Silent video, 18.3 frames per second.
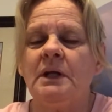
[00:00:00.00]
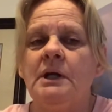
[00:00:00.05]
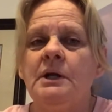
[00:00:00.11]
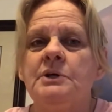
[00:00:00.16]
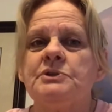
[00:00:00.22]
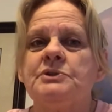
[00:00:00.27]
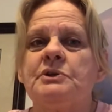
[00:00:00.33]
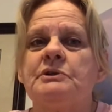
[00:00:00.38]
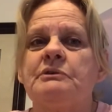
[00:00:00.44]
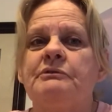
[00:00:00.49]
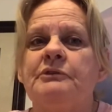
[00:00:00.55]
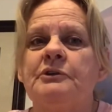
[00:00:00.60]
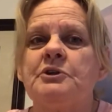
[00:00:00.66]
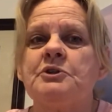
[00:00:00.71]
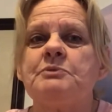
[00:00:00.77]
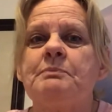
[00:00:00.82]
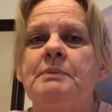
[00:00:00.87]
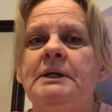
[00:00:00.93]
So the
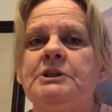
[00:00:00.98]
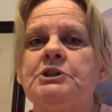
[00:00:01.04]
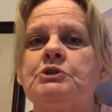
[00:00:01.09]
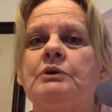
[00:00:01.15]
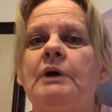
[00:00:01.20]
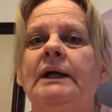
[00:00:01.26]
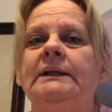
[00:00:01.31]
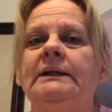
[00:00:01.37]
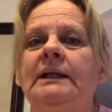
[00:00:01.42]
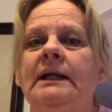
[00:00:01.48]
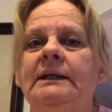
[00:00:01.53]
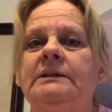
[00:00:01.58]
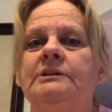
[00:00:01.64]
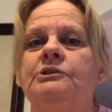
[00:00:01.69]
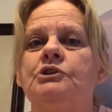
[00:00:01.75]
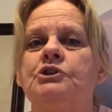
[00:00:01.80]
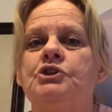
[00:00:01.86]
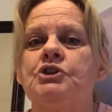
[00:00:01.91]
first picture I'd like
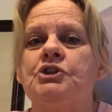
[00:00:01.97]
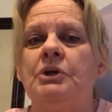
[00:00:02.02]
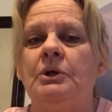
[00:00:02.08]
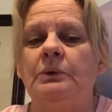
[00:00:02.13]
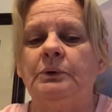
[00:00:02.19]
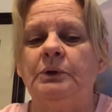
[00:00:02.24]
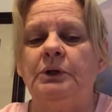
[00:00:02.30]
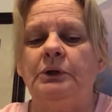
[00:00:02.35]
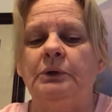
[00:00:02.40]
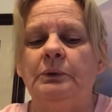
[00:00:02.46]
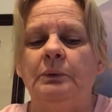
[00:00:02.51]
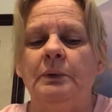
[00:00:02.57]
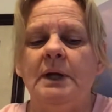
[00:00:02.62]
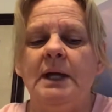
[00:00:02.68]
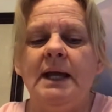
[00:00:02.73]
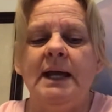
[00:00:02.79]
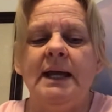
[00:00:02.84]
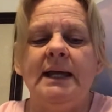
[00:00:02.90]
to show you
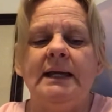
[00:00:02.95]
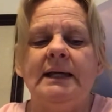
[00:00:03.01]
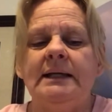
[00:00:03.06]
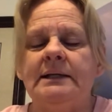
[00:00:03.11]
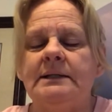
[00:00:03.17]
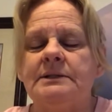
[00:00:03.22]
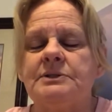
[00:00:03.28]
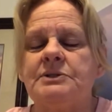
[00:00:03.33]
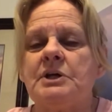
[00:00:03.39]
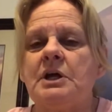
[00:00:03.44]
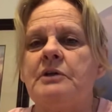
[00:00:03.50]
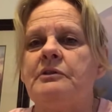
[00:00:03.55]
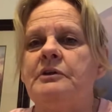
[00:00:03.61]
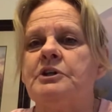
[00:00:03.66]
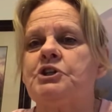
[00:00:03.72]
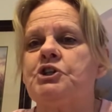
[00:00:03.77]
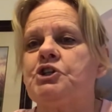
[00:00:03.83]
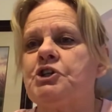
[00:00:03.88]
is
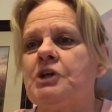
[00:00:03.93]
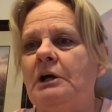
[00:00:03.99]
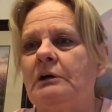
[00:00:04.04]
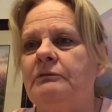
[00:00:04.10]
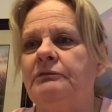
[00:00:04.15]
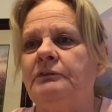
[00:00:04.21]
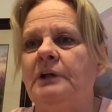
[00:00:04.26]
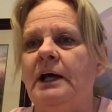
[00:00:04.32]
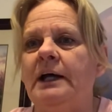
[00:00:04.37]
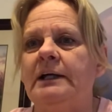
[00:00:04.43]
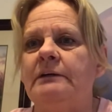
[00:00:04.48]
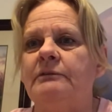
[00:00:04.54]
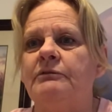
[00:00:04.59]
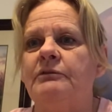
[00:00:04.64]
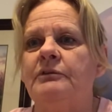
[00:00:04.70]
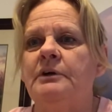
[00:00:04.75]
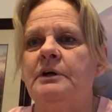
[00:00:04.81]
the shelf life